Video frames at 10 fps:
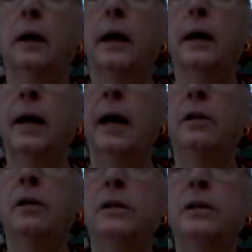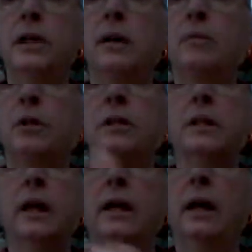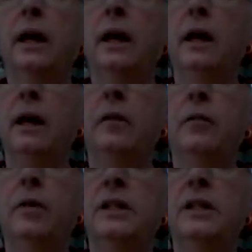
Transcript: And again, you can see I'm just knitting every